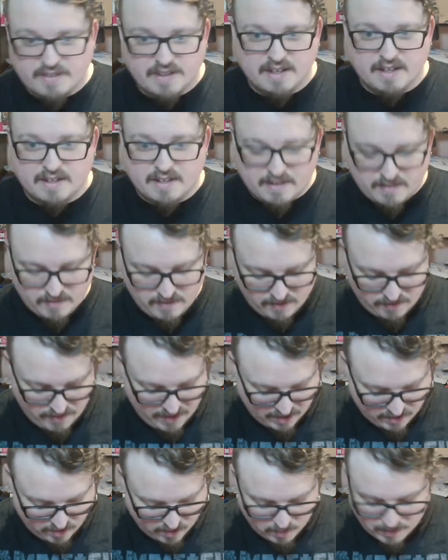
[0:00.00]
that, they
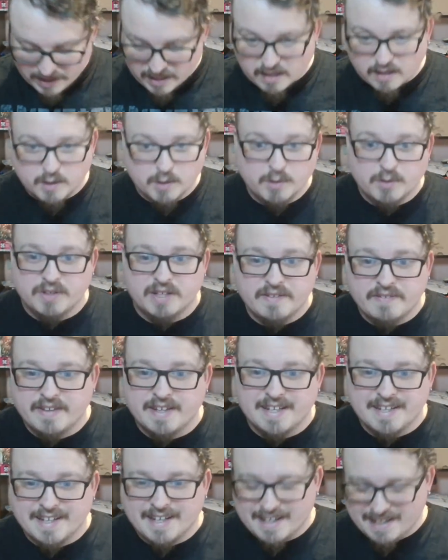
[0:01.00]
do include in
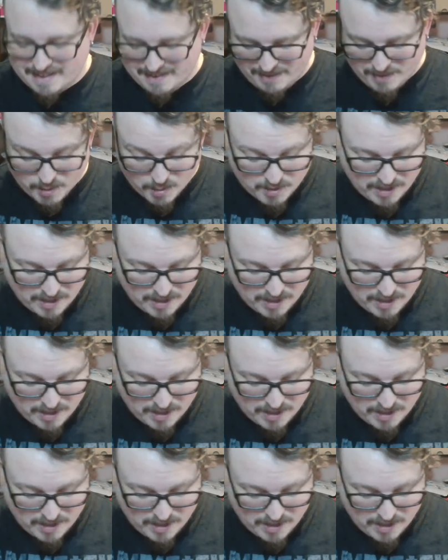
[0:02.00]
the new